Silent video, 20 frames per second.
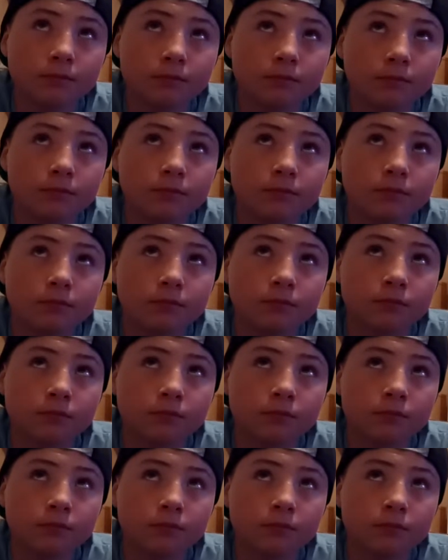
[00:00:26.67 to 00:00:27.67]

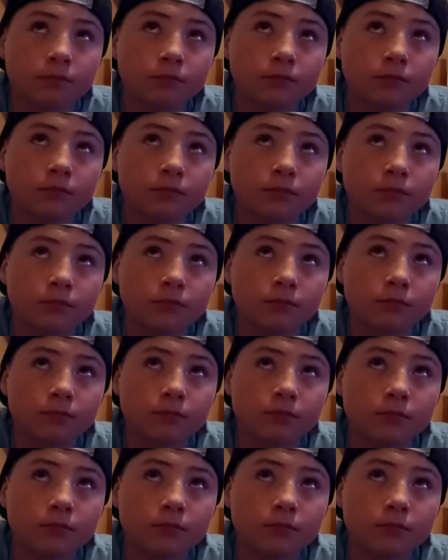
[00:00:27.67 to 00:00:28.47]
Nothing is said.